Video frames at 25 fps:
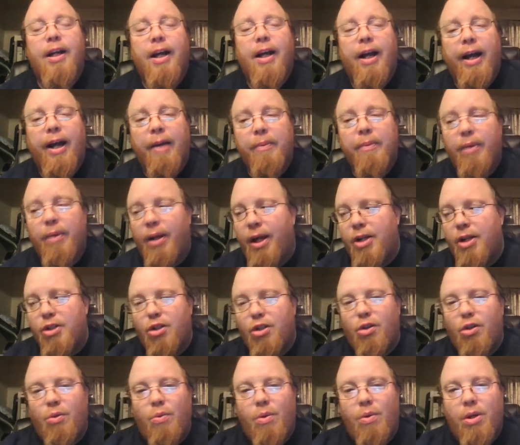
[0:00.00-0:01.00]
I am the
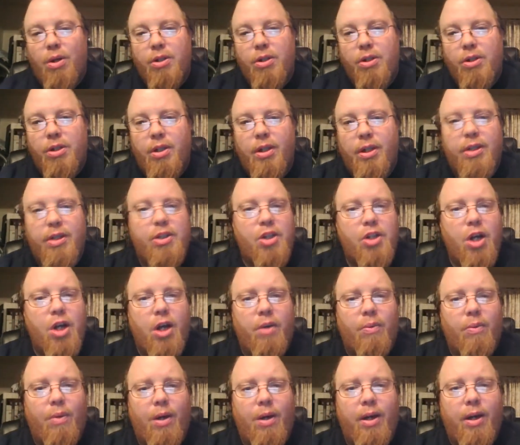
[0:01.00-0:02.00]
logical one,
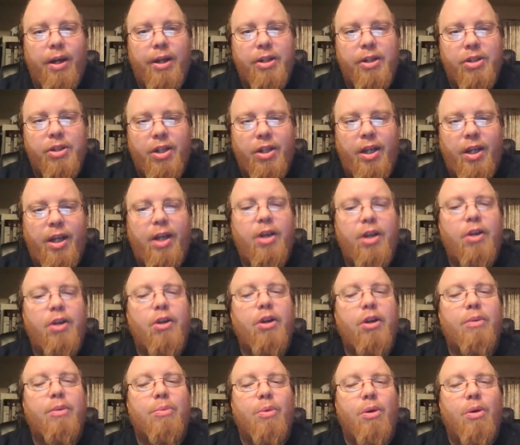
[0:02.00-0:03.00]
John Wise.
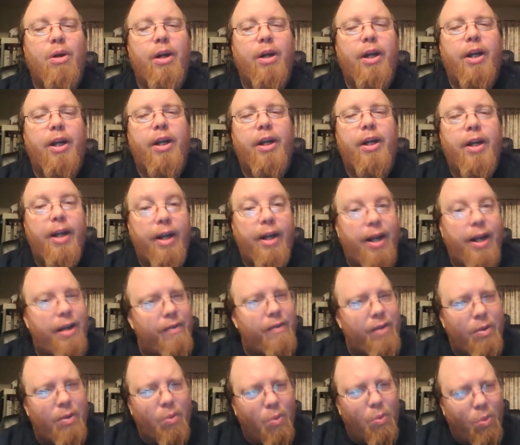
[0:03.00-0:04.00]
Good morning and
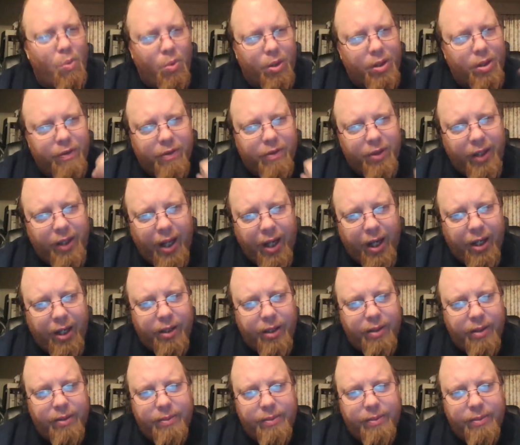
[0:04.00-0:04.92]
have a wonderful day.